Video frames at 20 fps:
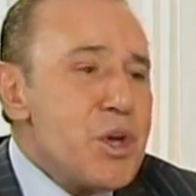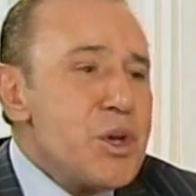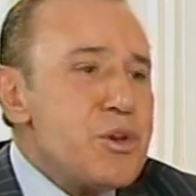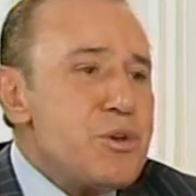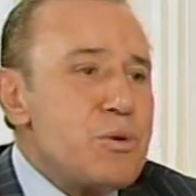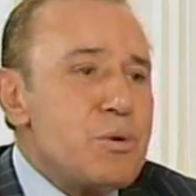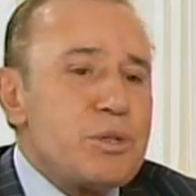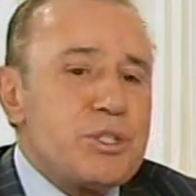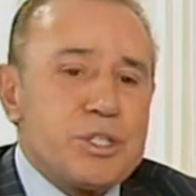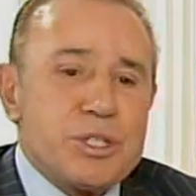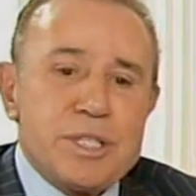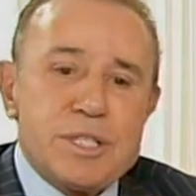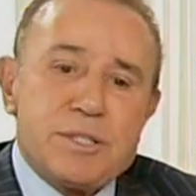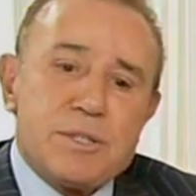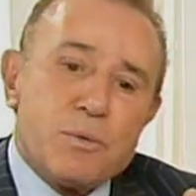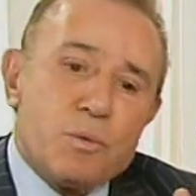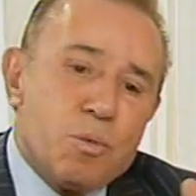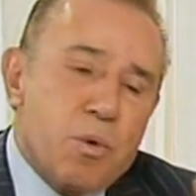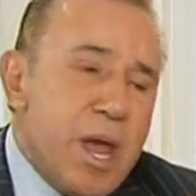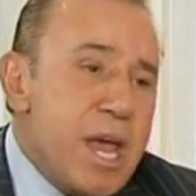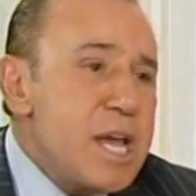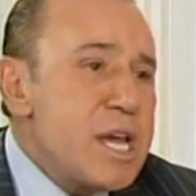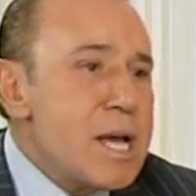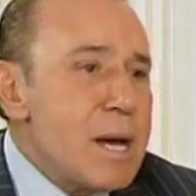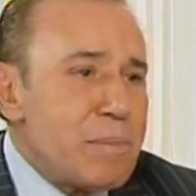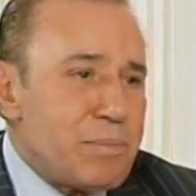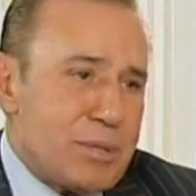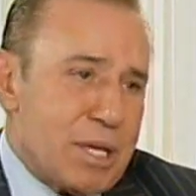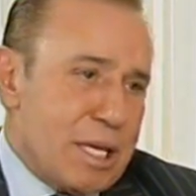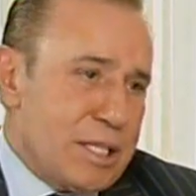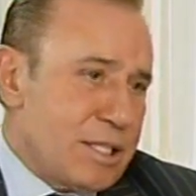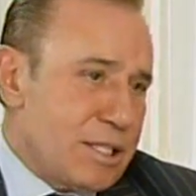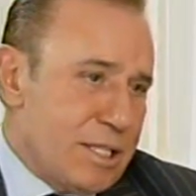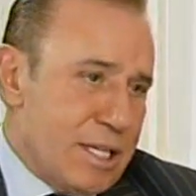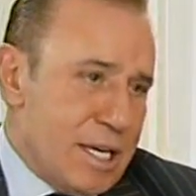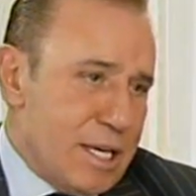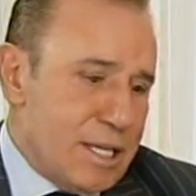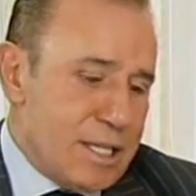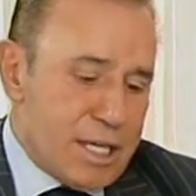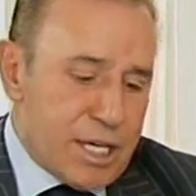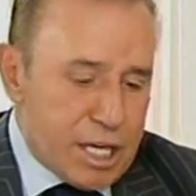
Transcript: you should wake up the skin,